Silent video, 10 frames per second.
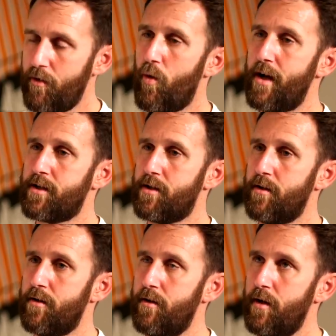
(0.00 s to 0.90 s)
and
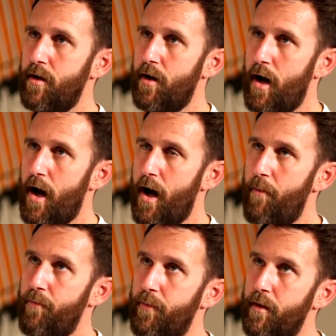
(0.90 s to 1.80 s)
Western
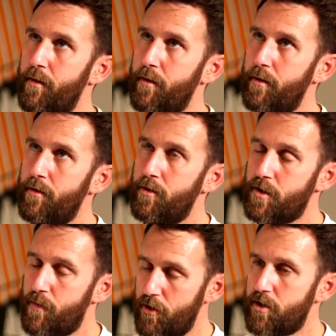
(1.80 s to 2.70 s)
um,
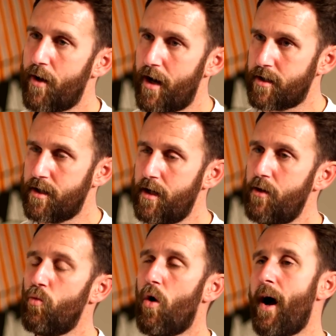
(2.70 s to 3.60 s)

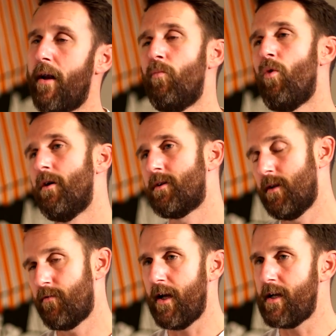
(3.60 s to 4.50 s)
spirituality what Alan Watts
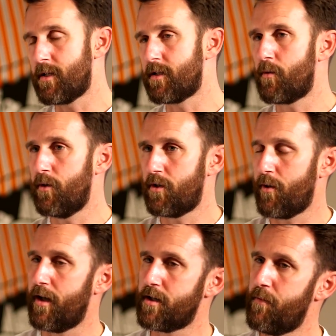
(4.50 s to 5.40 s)
did for Eastern
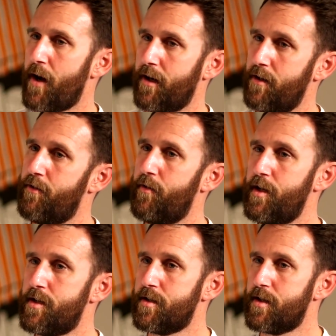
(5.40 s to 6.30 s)
spirituality back in the
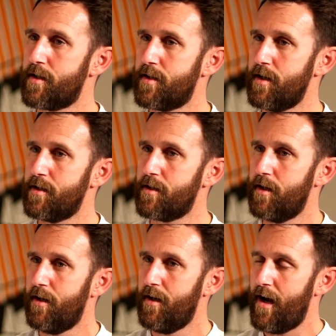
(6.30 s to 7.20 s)
50s and 60s.
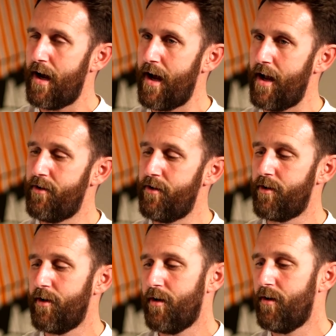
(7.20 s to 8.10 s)
And
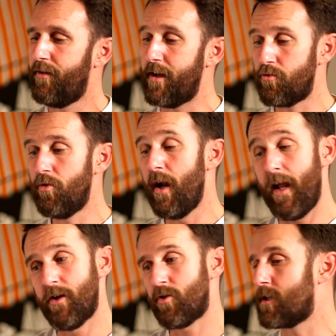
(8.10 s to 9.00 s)
there's
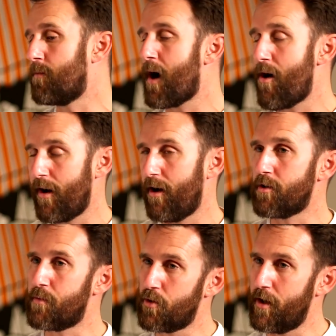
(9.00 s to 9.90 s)
really interesting
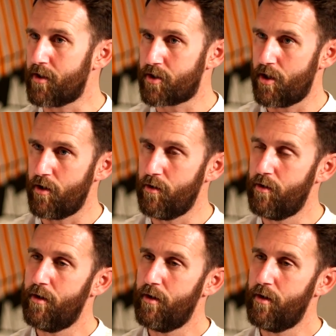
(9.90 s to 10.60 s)
parallels between the two